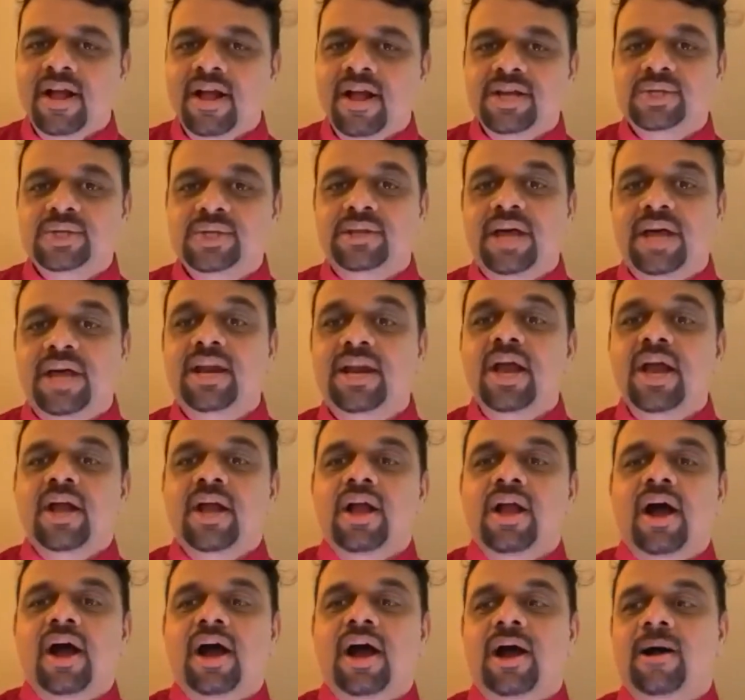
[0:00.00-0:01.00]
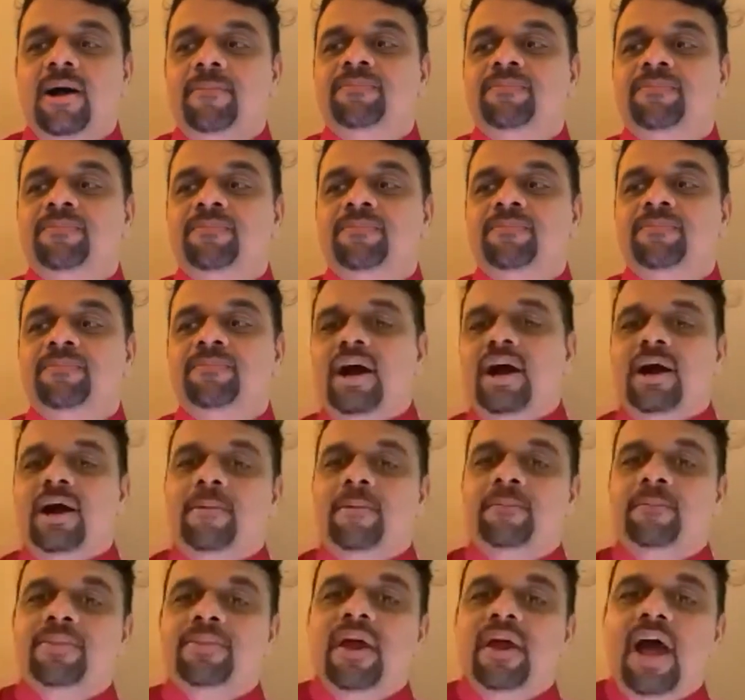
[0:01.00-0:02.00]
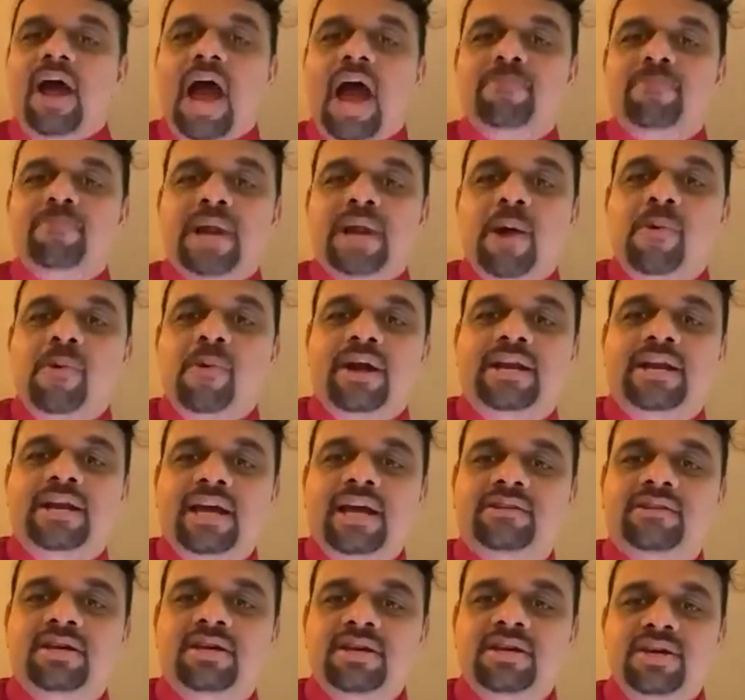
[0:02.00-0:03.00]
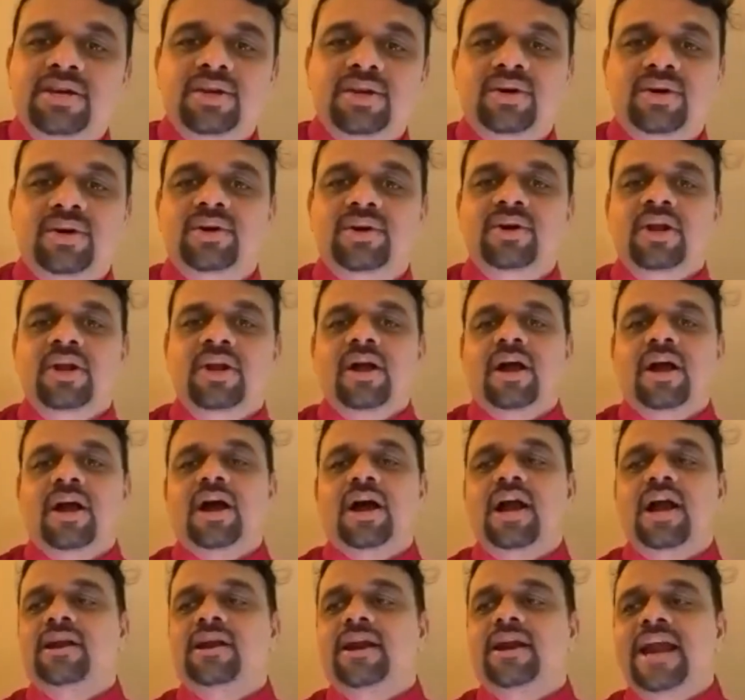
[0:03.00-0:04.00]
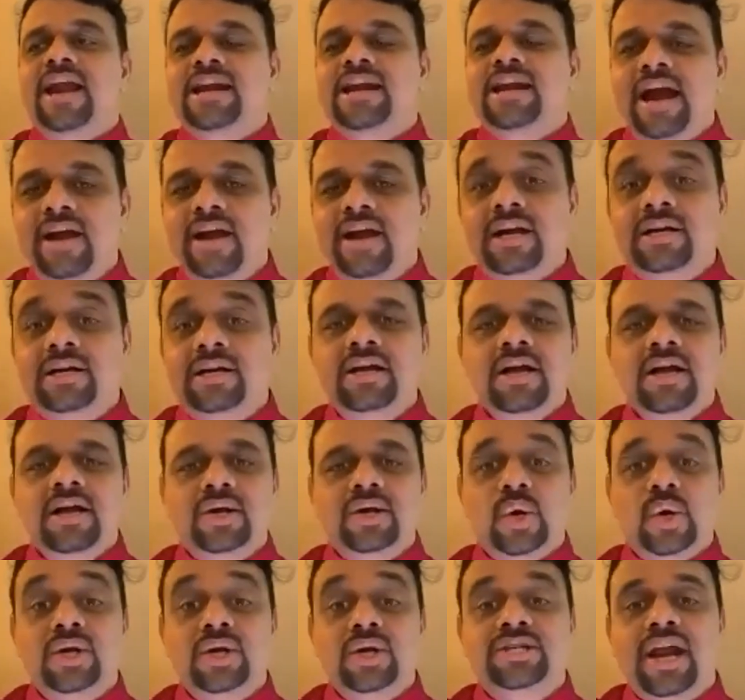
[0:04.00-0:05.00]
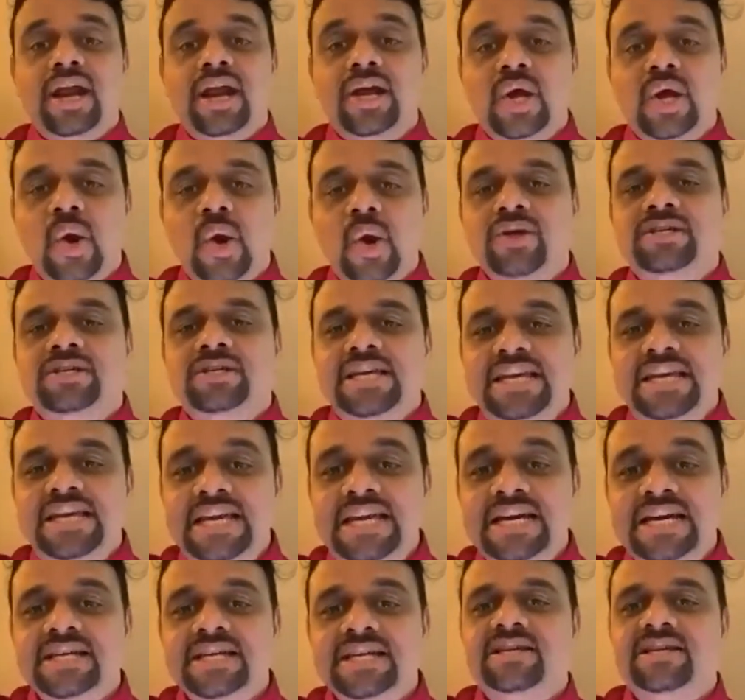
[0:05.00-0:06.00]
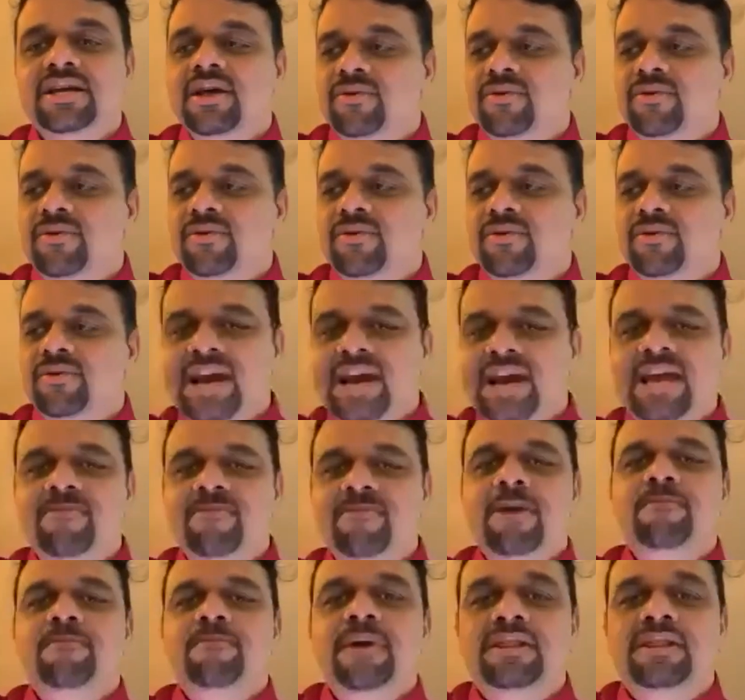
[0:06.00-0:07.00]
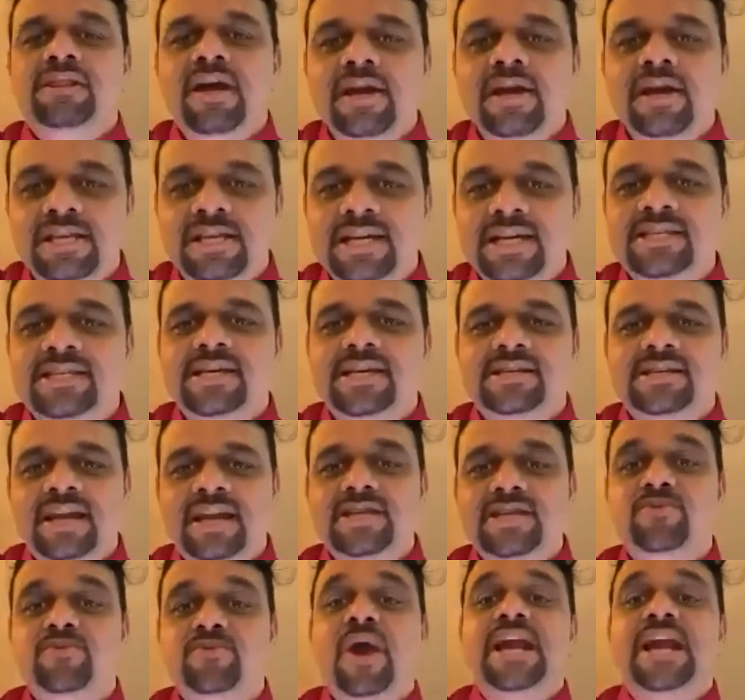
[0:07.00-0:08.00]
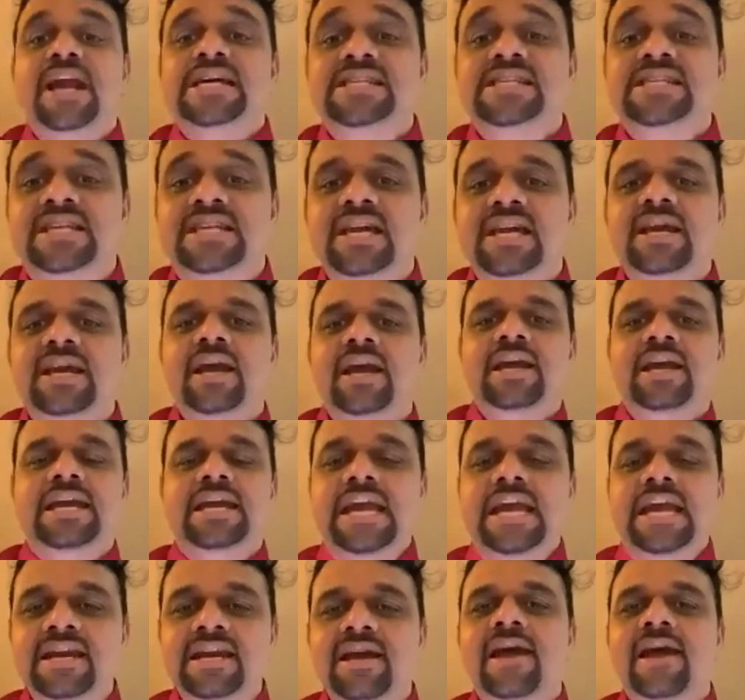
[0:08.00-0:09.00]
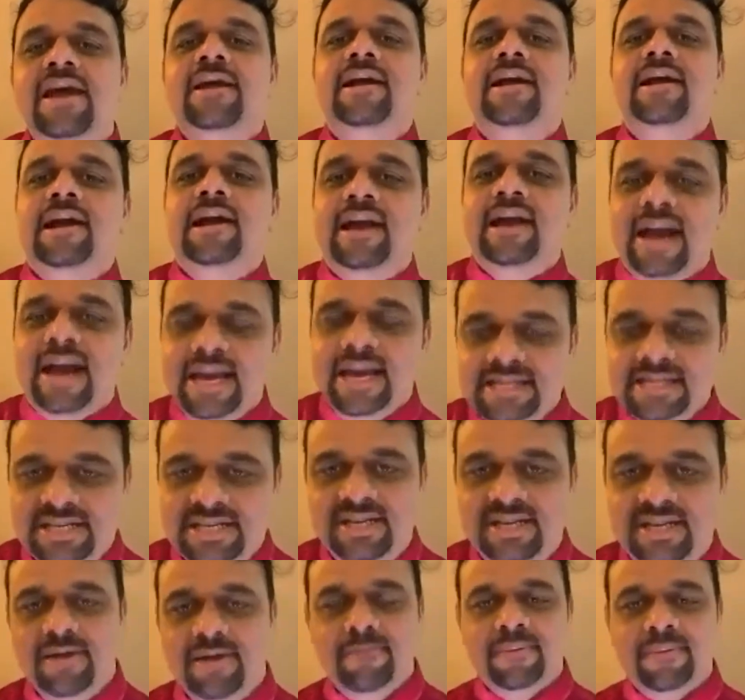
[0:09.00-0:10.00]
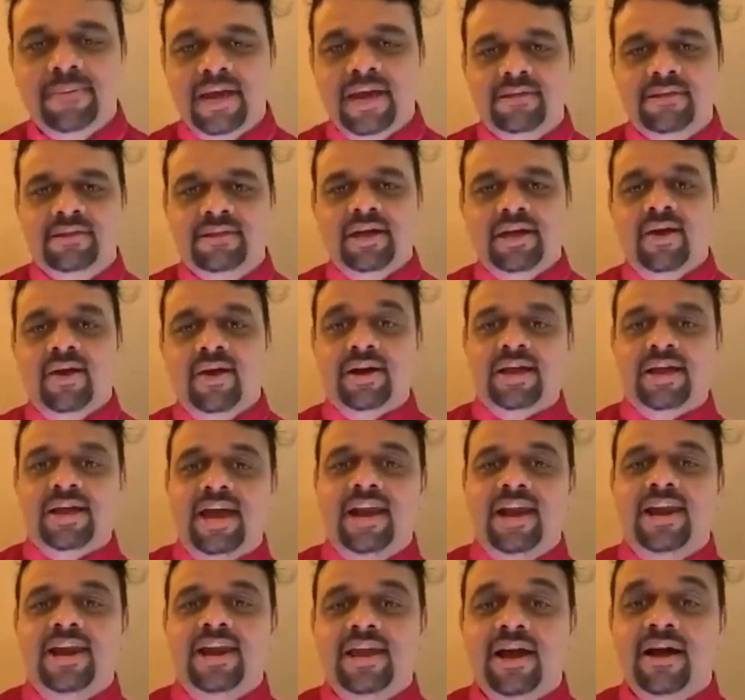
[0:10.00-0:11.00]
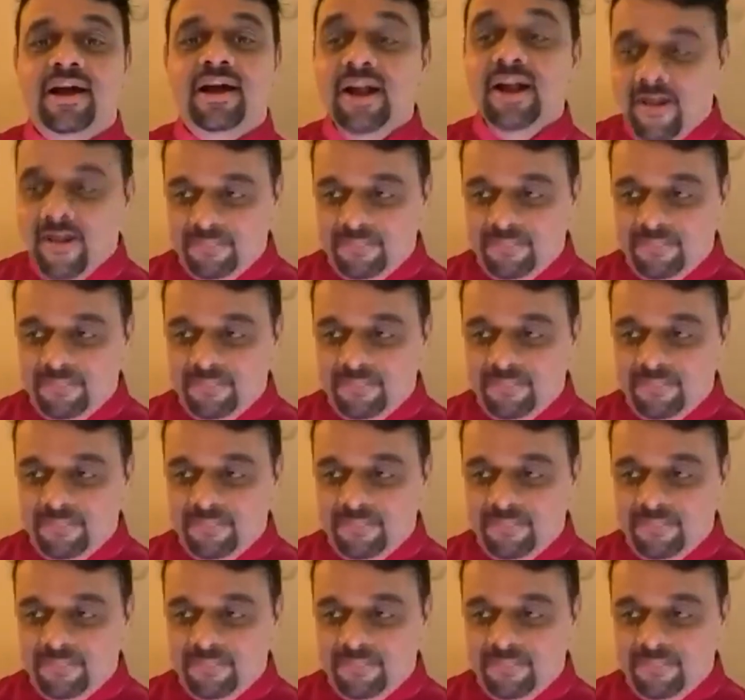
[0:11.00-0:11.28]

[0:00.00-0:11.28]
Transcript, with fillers: So that um, um, after our death, you know, hundred and hundred crores and crores years, we are living with Jesus Christ. We are resting in Christ. Praise the Lord. Hallelujah.